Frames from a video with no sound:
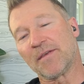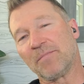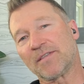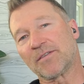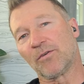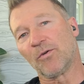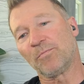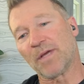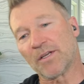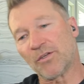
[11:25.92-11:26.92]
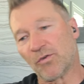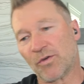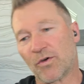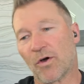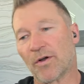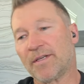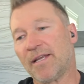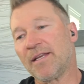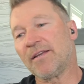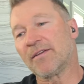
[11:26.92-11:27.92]
Mr. Olympia to
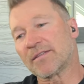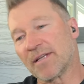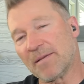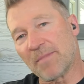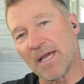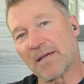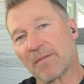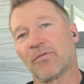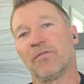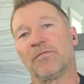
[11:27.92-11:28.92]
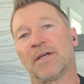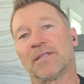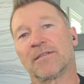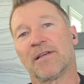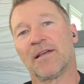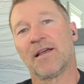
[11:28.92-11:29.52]
continuously make improvement.